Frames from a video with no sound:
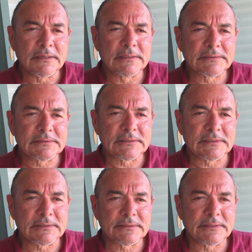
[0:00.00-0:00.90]
is
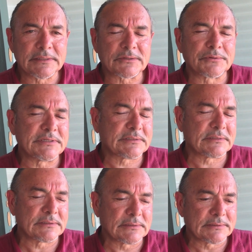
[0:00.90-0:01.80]
the
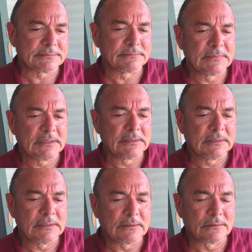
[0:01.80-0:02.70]
increased
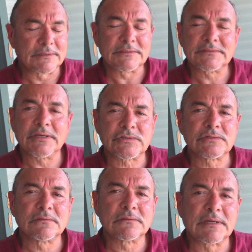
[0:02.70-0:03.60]

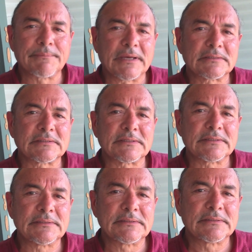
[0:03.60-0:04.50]
organizational capacity
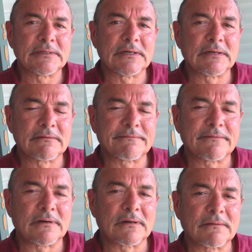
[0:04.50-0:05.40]
of
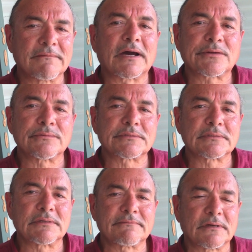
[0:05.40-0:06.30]
our
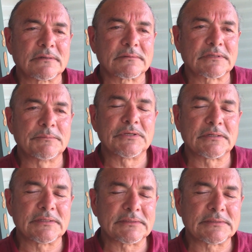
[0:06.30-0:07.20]
barrios, of our
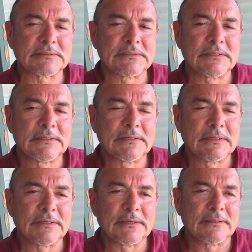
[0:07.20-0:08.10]
communities,
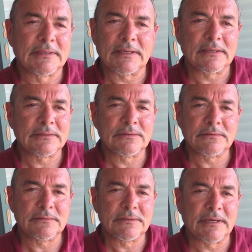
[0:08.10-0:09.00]
and that
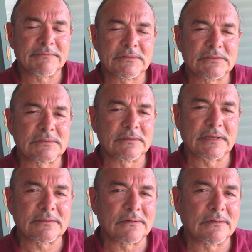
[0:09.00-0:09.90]
you have to just
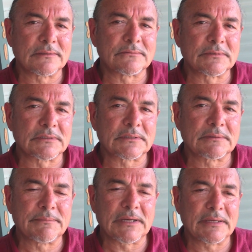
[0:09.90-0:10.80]
look at the hard work
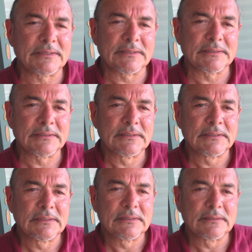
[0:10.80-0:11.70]
by
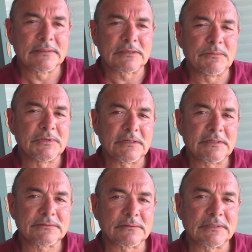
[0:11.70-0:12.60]
the
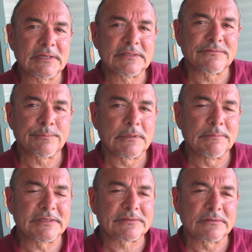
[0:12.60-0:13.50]
communities organized for
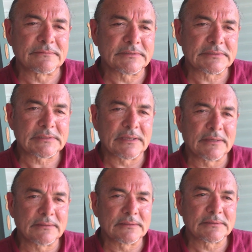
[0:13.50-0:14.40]
public service
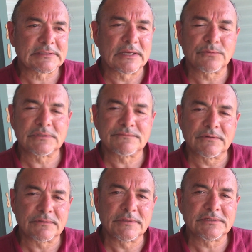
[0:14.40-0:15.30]
and the Southwest
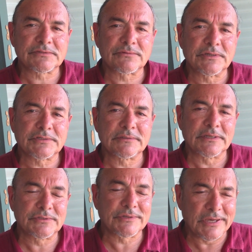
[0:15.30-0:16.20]
Voter Registration
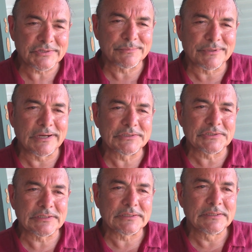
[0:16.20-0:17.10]
Education
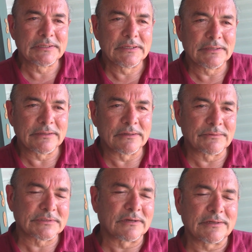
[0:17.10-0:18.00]
Project.
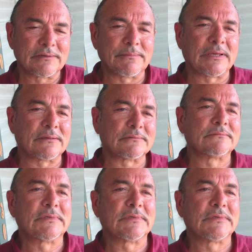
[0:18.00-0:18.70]
We're talking about